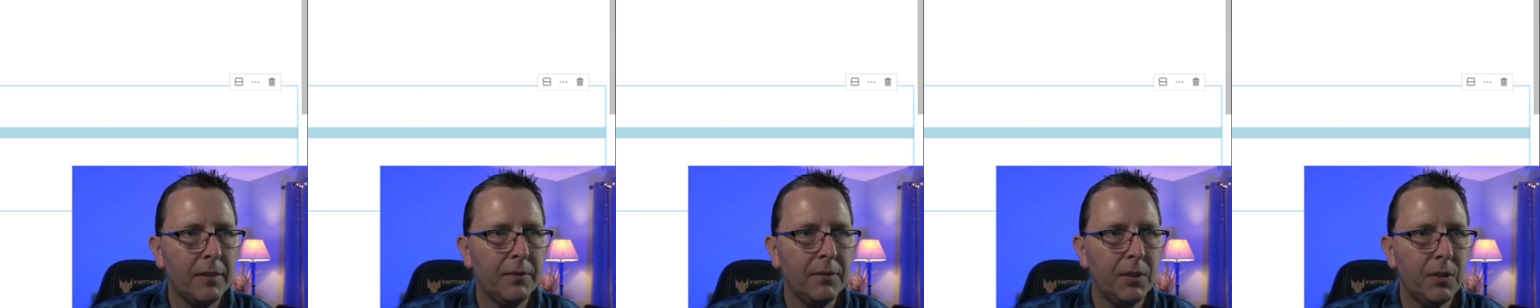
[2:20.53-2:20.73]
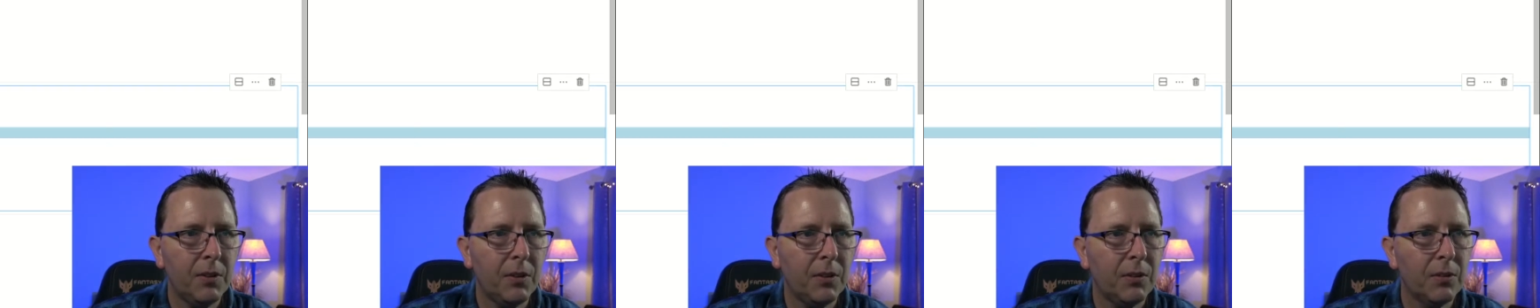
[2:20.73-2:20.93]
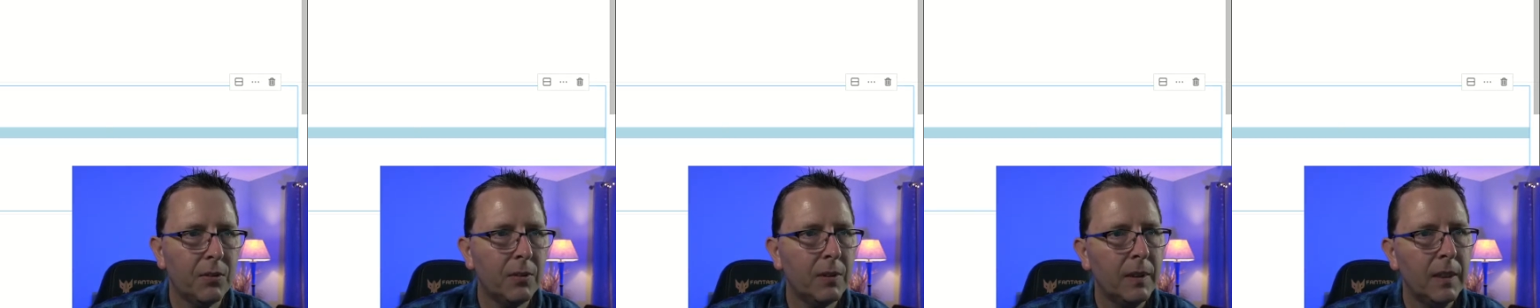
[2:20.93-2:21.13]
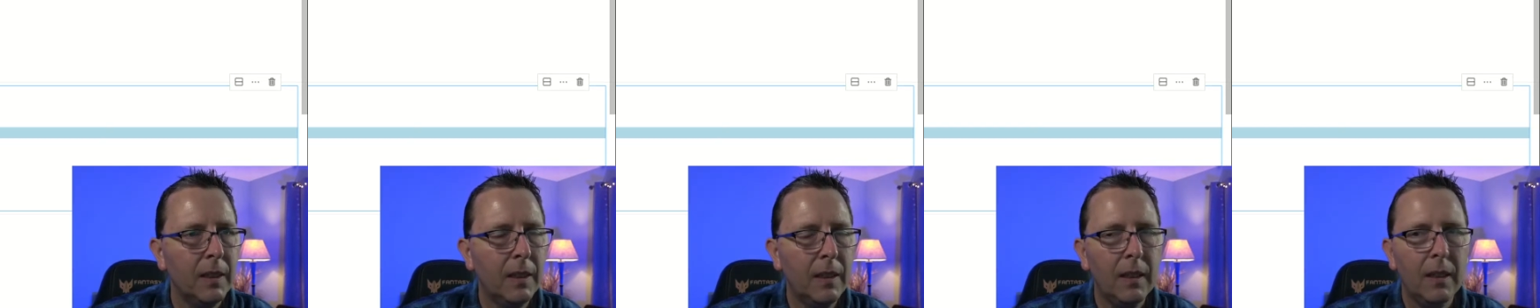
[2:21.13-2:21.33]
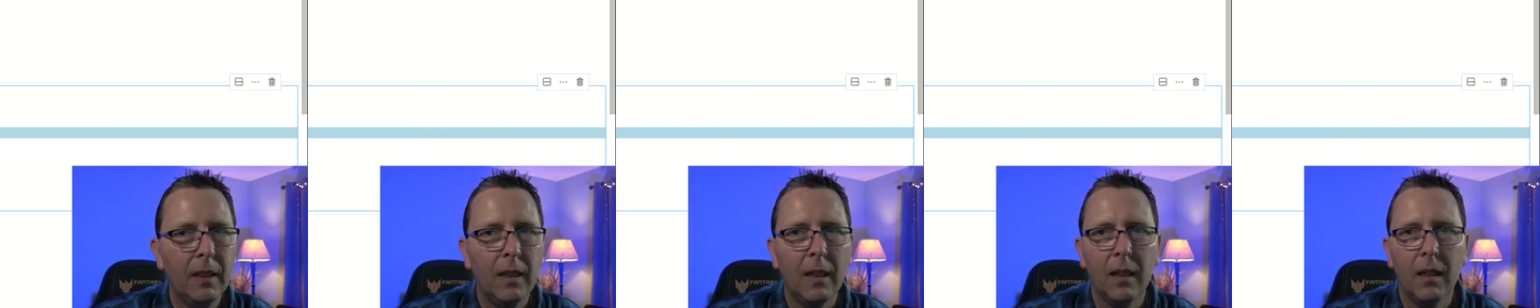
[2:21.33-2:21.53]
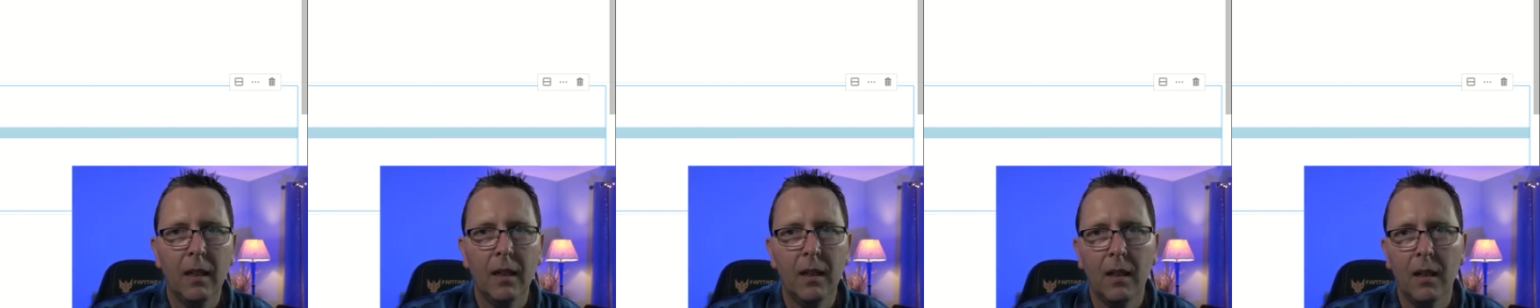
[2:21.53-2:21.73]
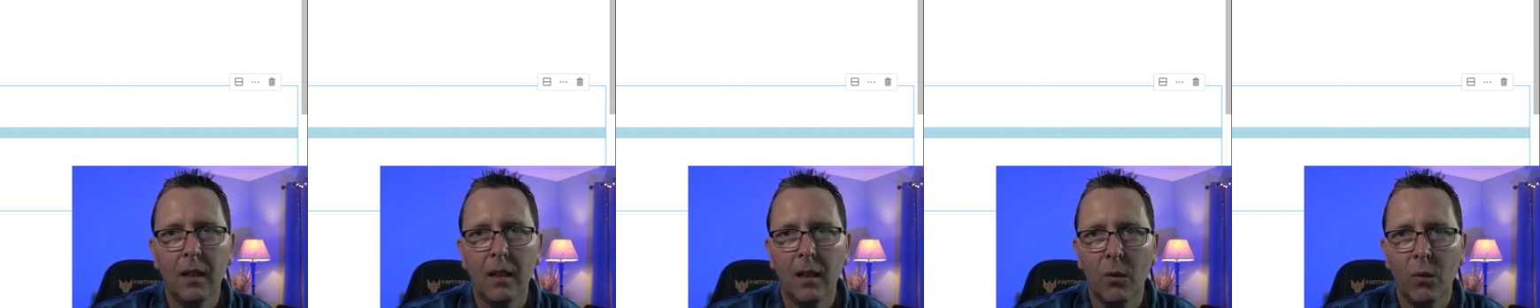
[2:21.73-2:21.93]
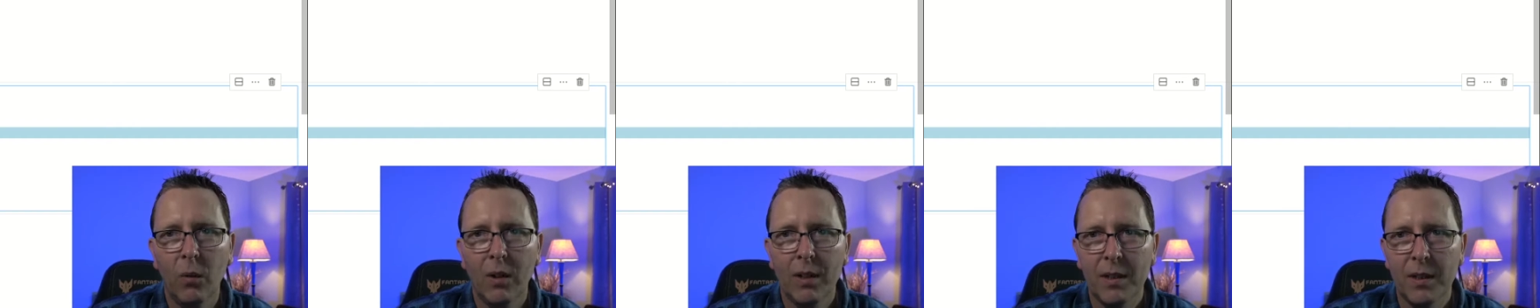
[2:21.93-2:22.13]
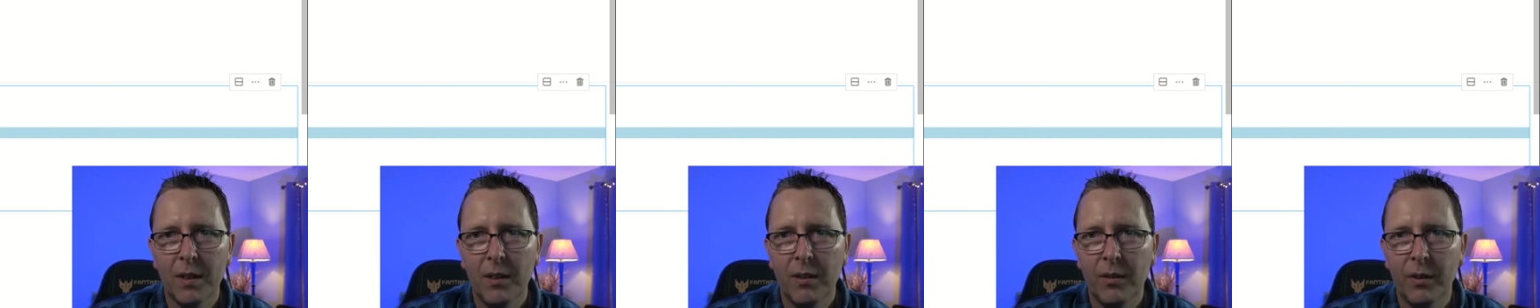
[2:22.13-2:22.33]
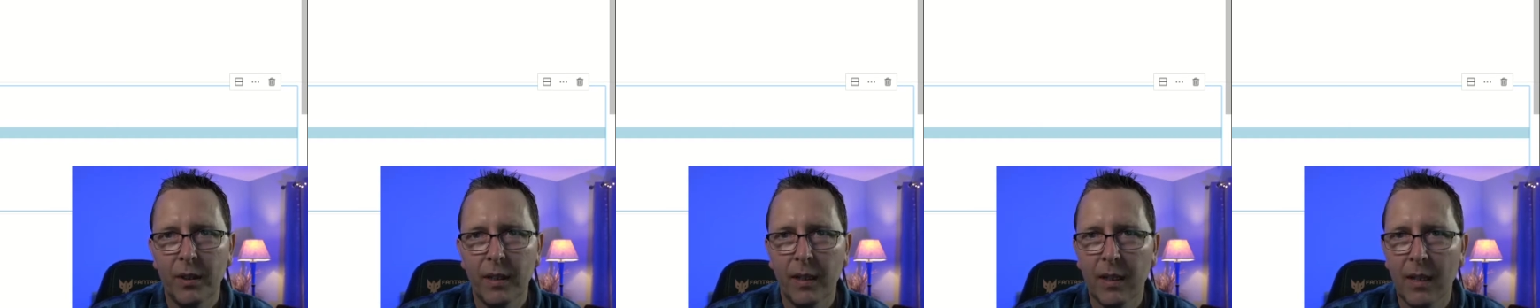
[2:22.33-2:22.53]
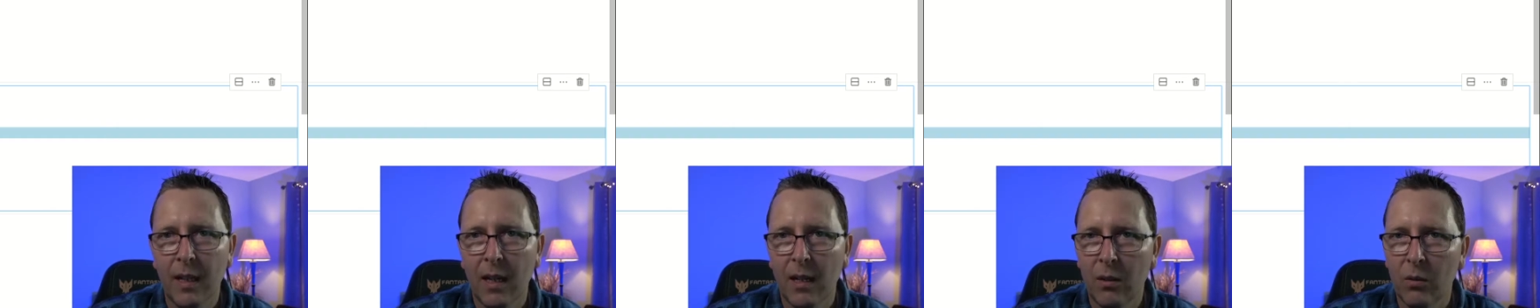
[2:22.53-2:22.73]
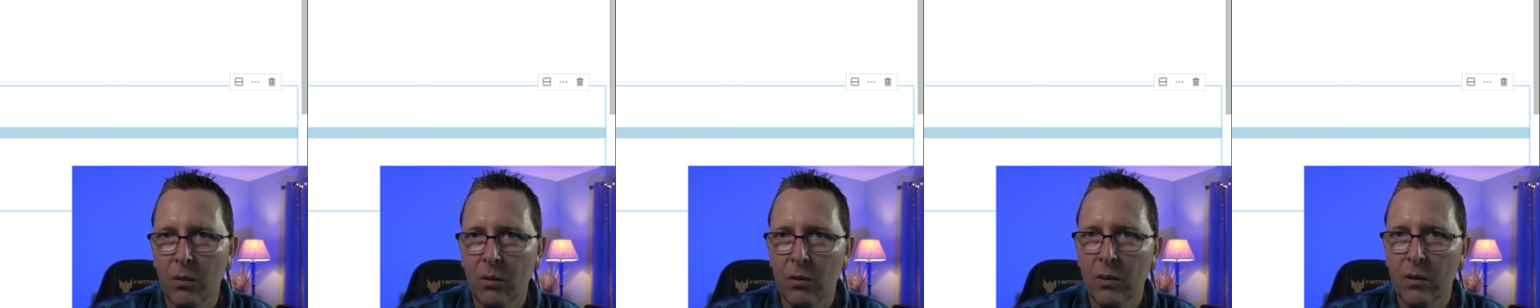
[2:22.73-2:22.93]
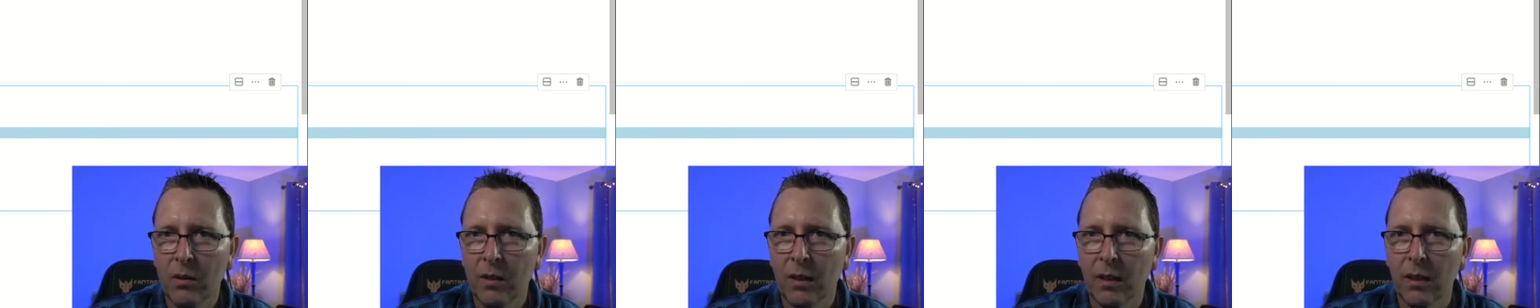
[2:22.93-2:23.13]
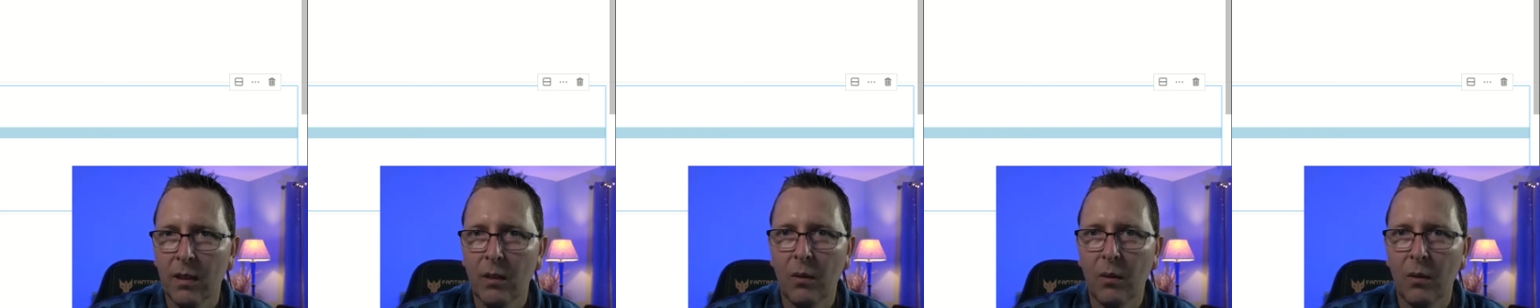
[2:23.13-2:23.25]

So I went to nuget.org,